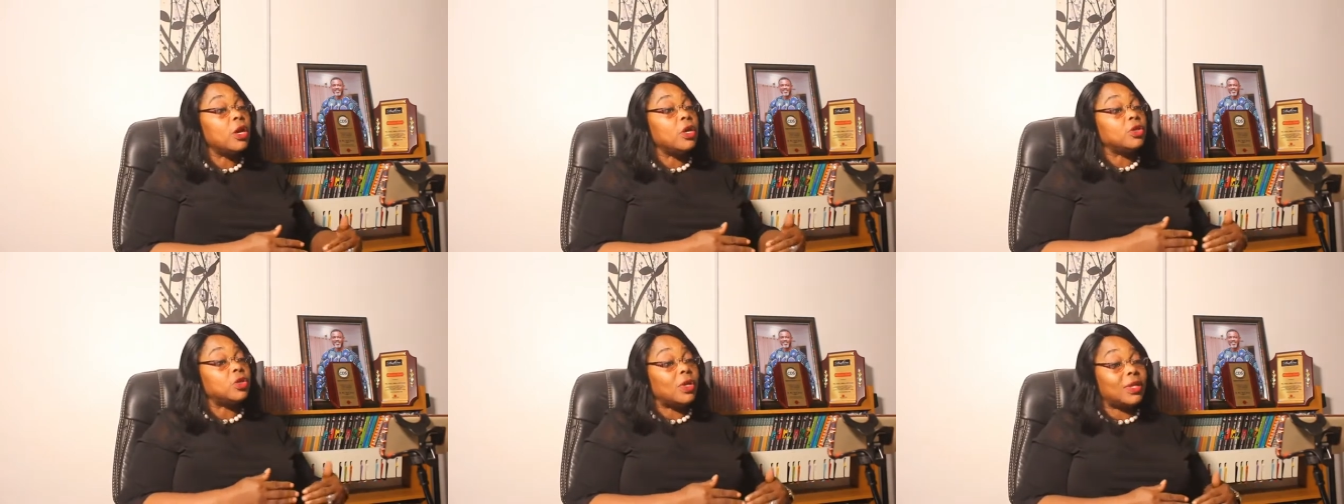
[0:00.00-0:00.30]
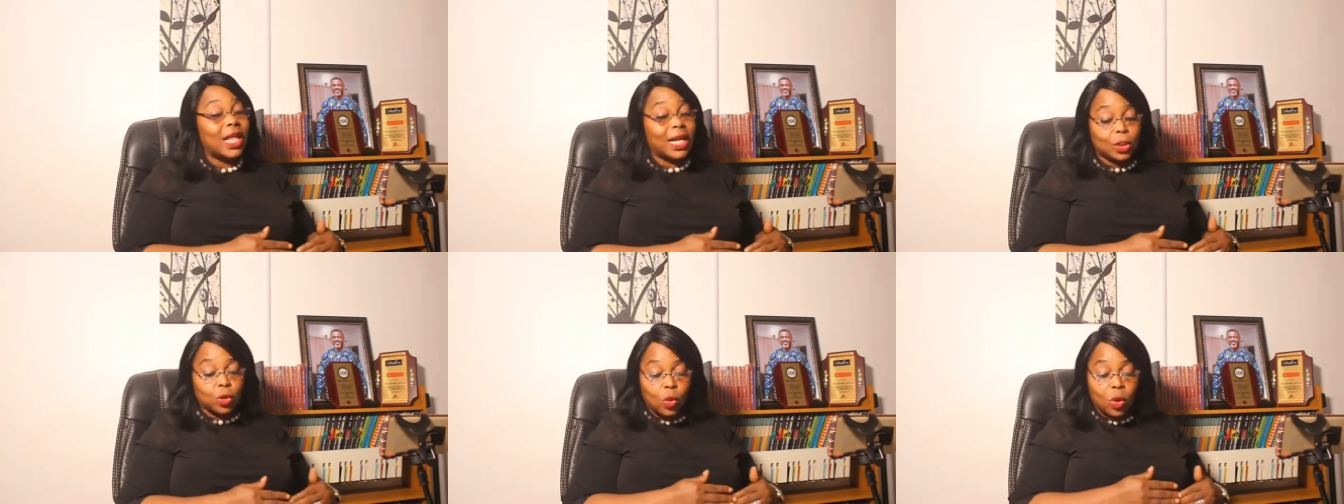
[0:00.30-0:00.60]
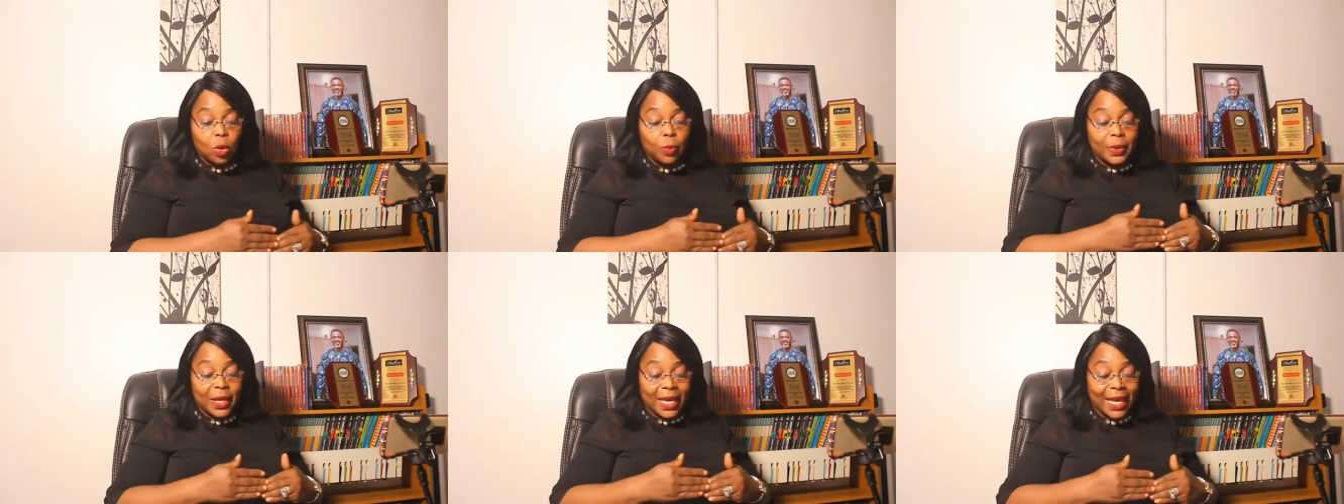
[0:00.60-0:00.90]
So that
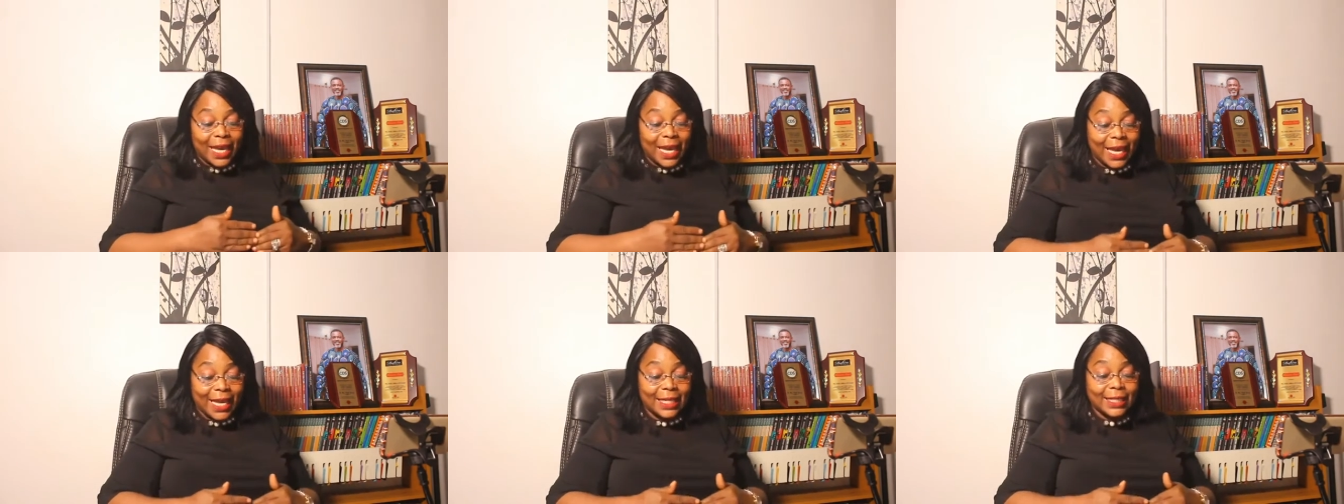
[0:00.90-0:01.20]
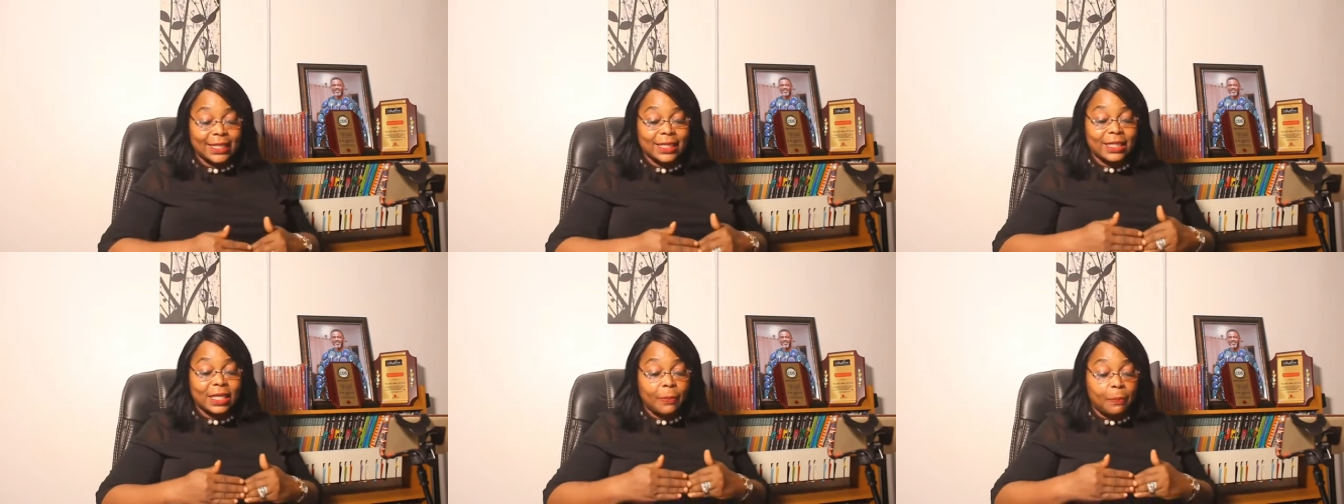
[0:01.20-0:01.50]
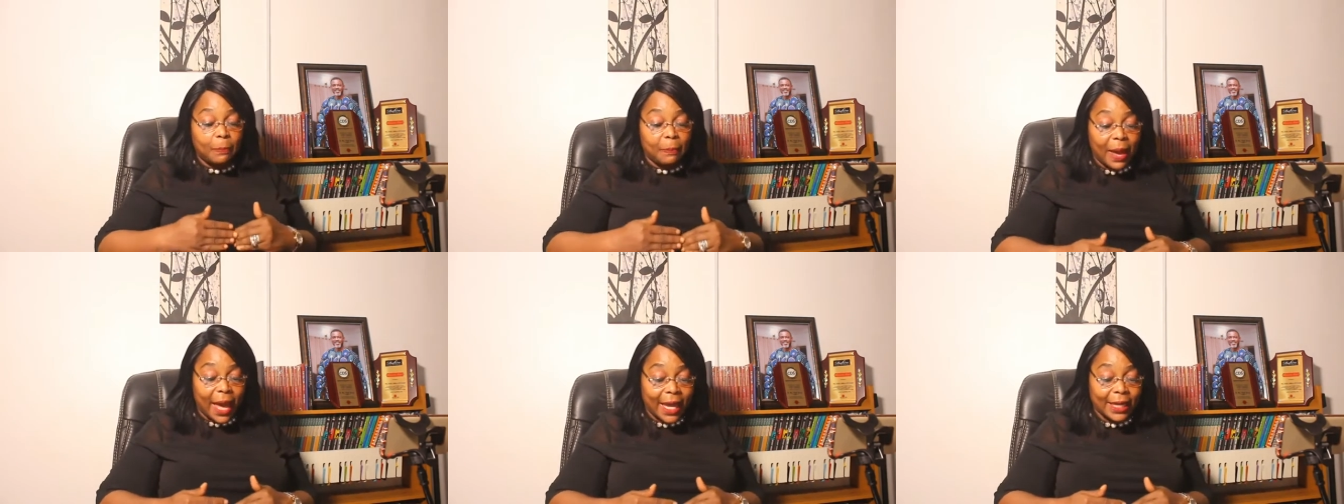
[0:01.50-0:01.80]
we'll be
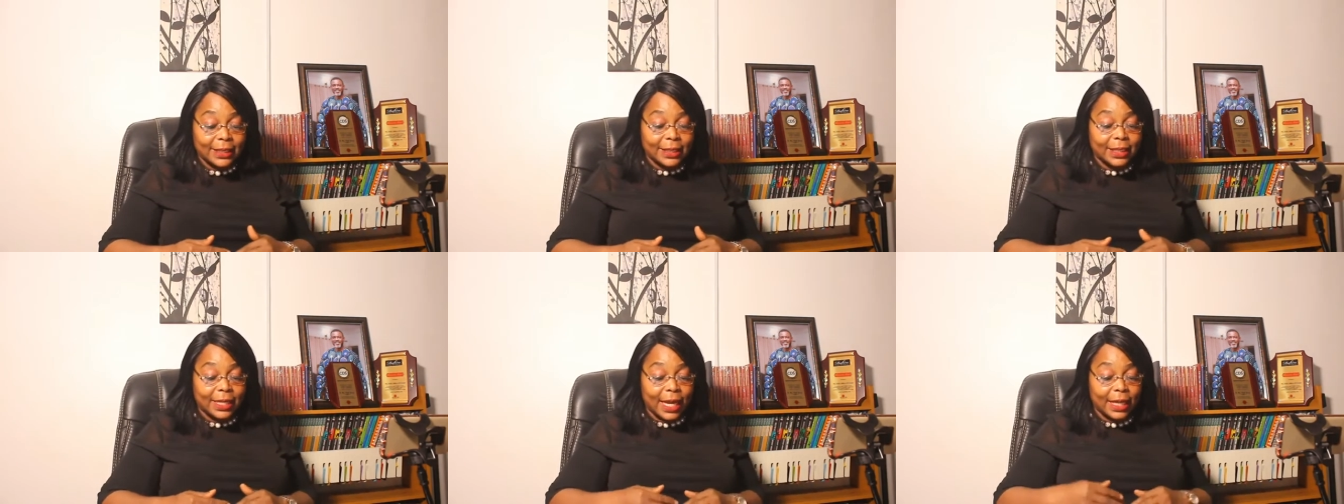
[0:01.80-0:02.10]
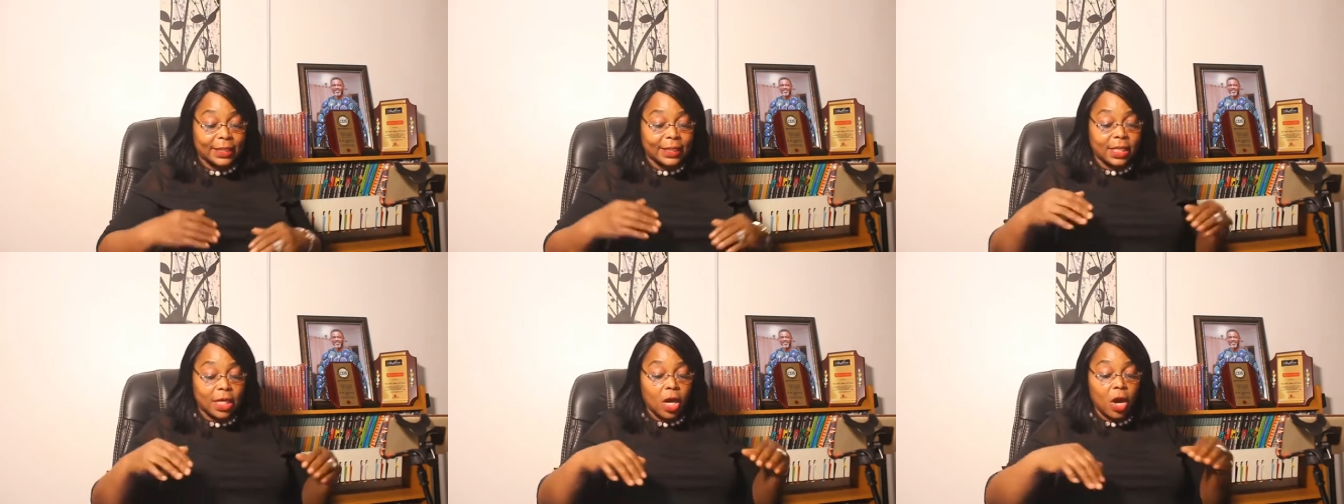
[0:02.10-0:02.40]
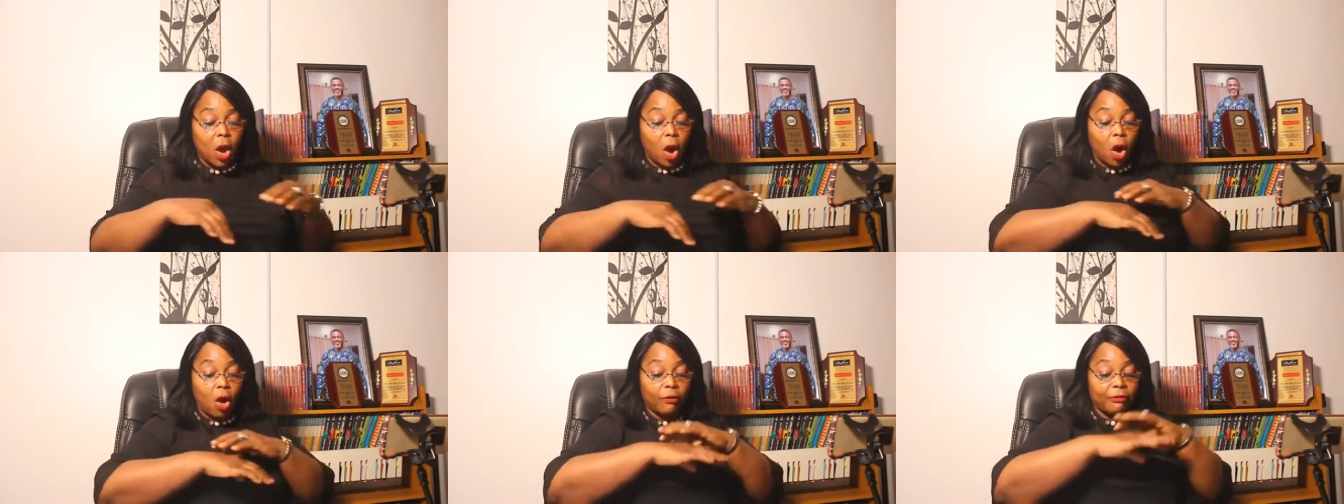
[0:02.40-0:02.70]
independent
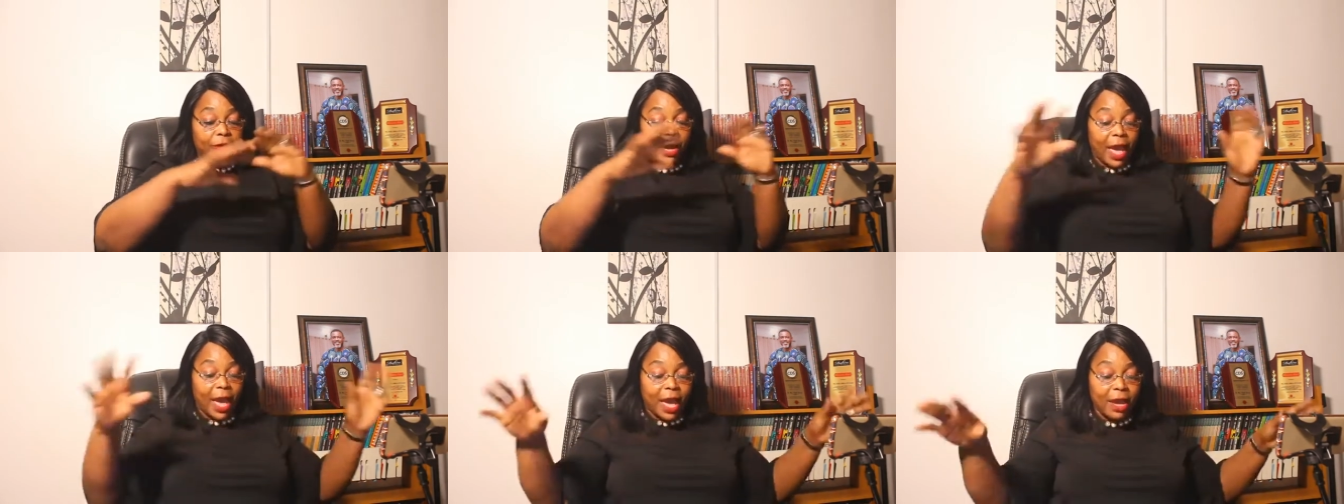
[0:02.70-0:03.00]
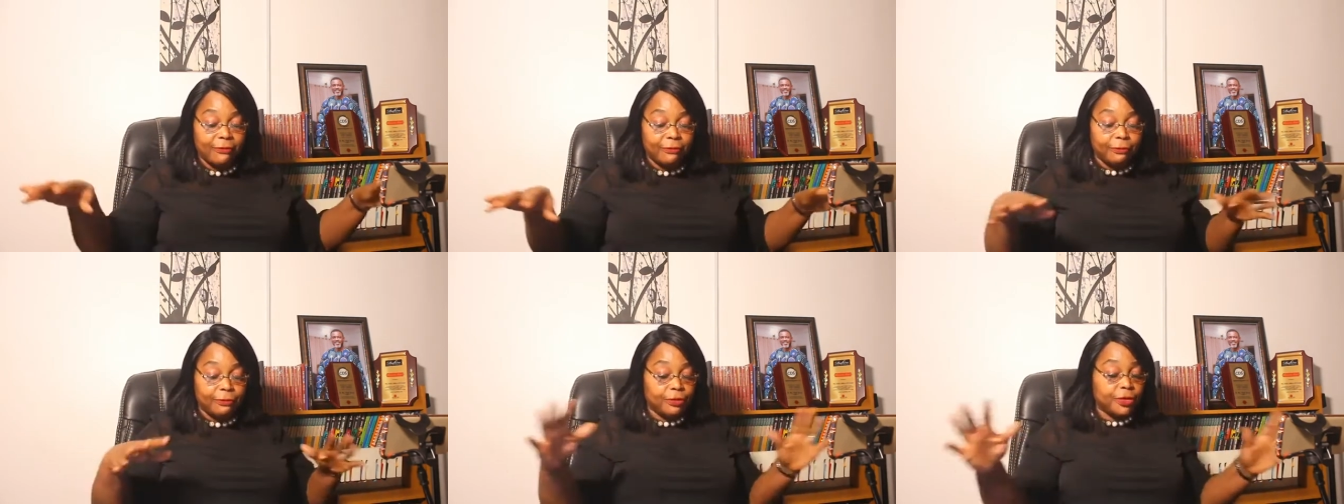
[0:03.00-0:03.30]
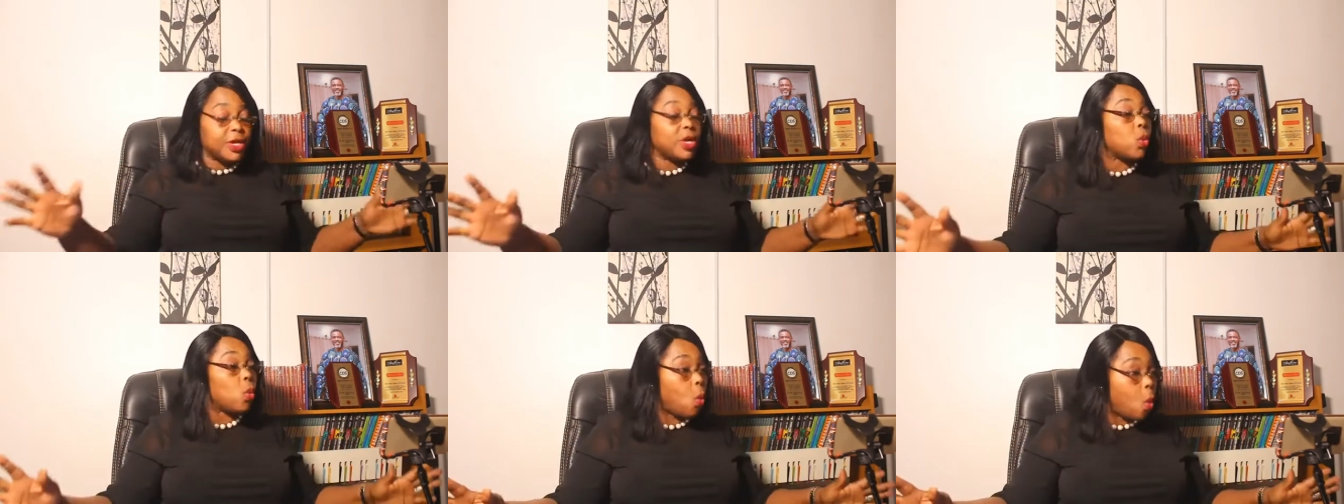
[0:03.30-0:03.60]
of
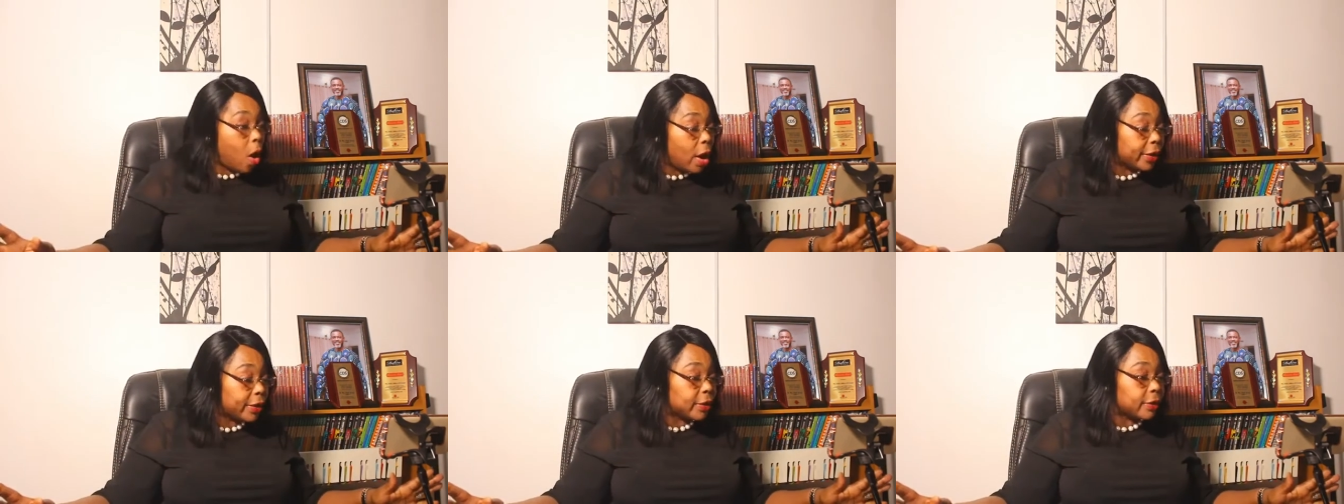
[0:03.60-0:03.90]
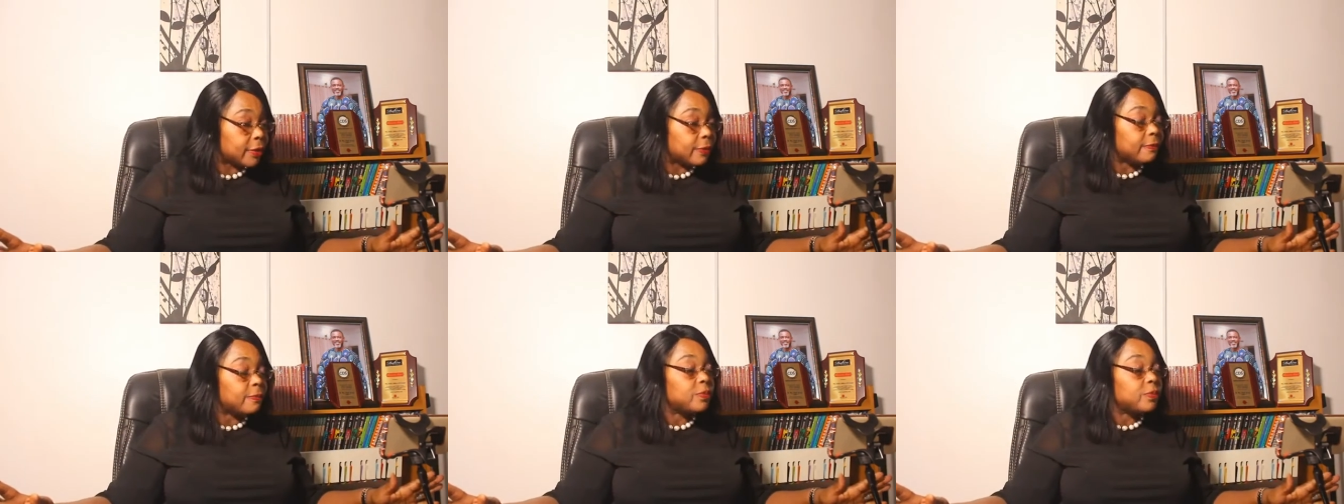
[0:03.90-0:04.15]
everyone.